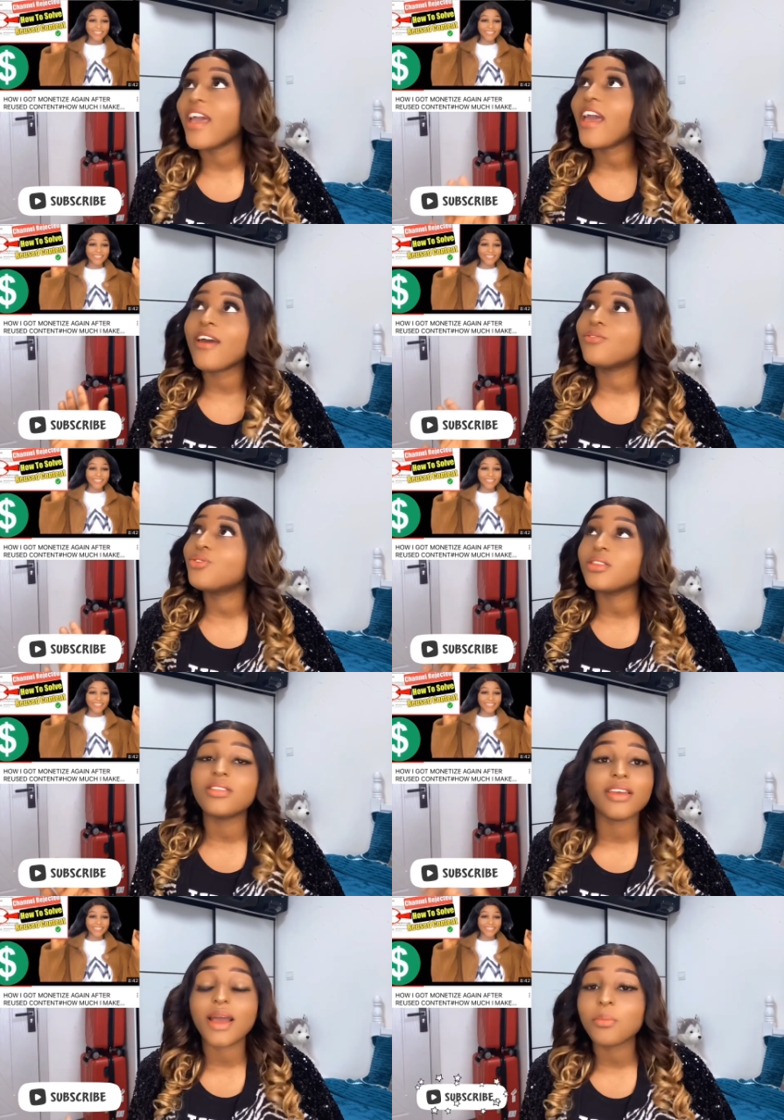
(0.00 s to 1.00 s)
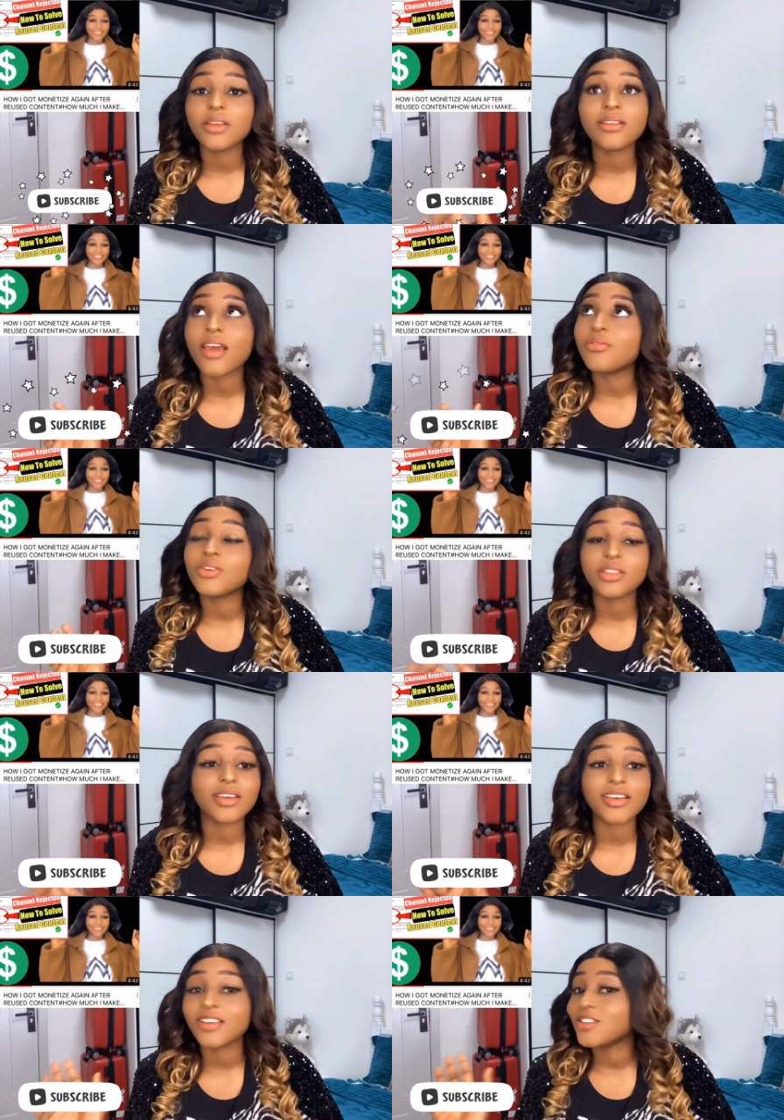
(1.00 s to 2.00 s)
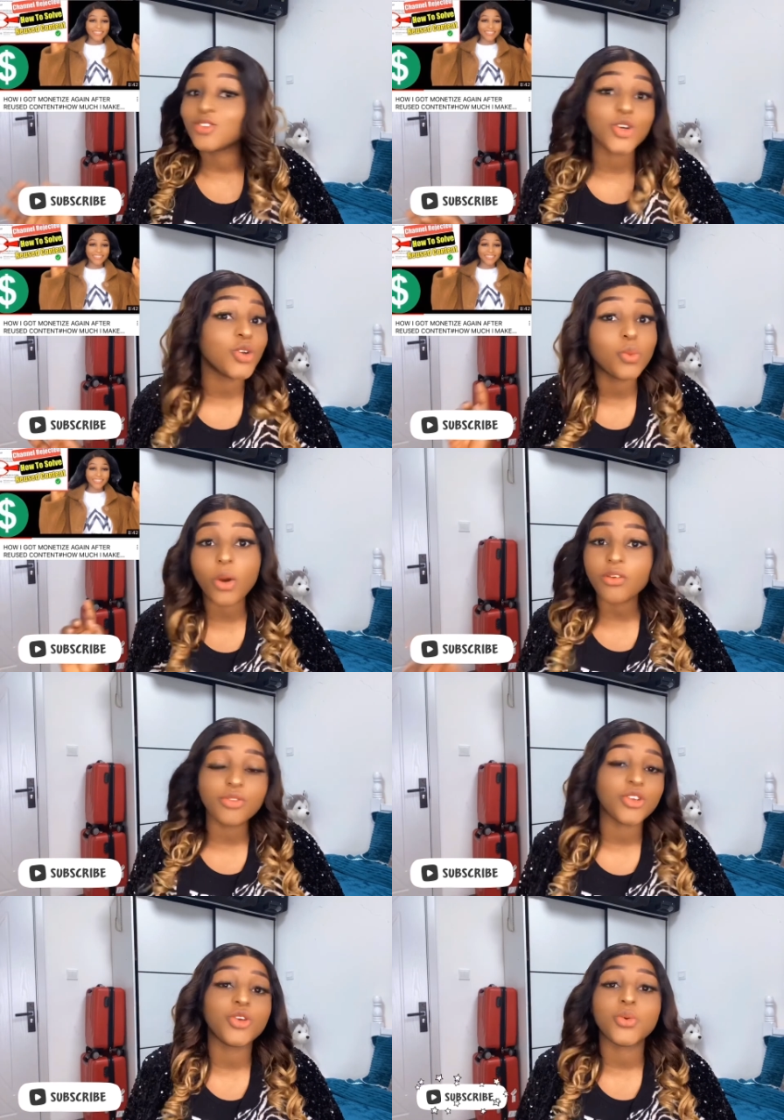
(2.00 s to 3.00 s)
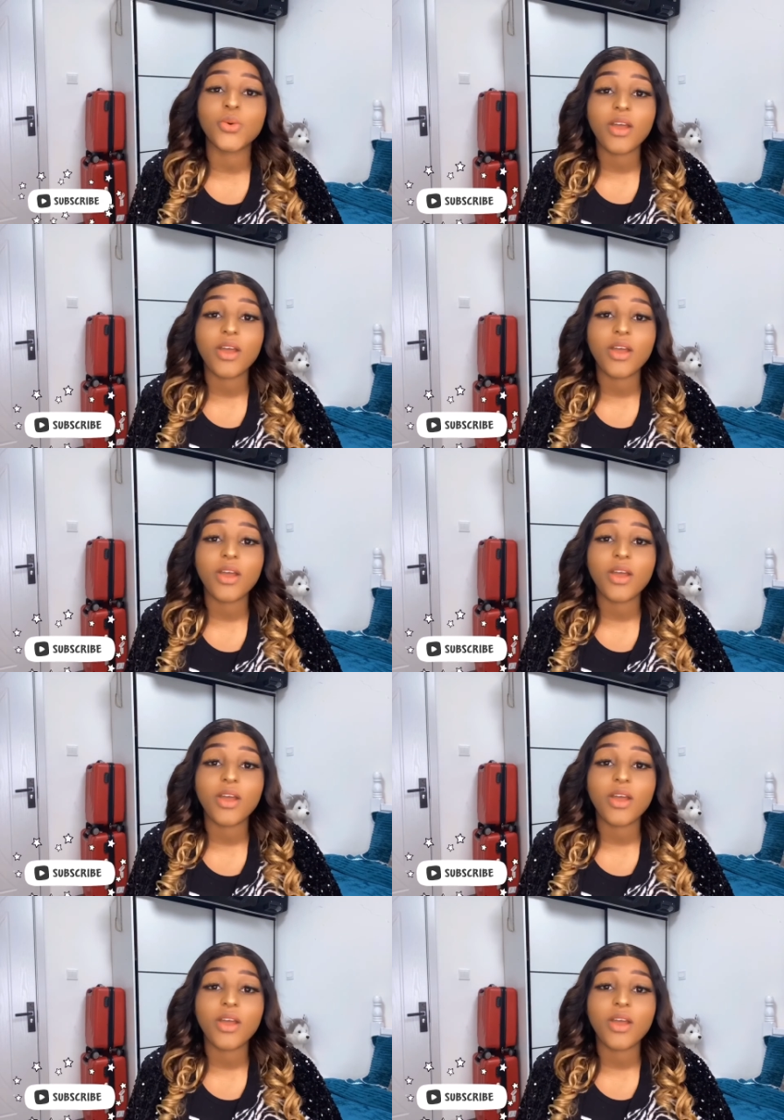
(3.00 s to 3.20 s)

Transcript: Everything, I mean everything is gonna work for you.